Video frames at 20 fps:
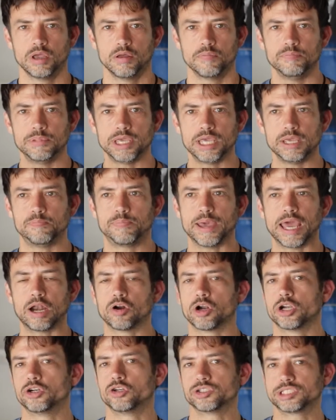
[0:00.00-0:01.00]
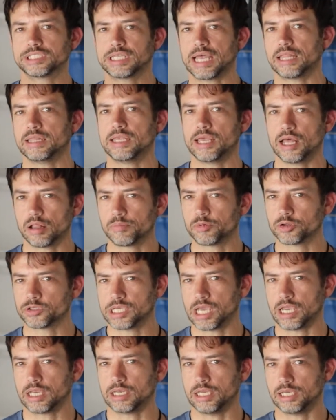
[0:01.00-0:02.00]
me better understand the elbow
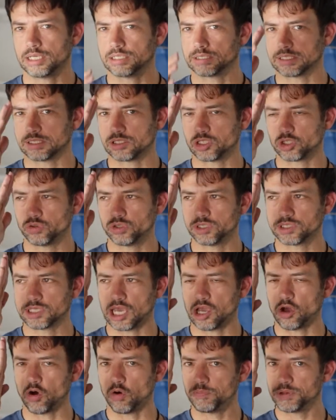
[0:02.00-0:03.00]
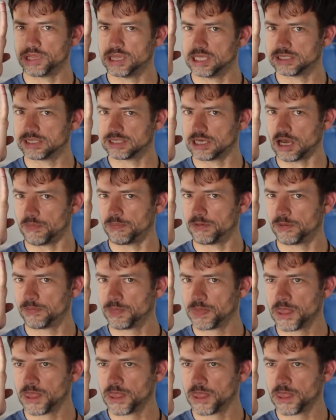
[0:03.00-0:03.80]
technique, is as soon as I open this up,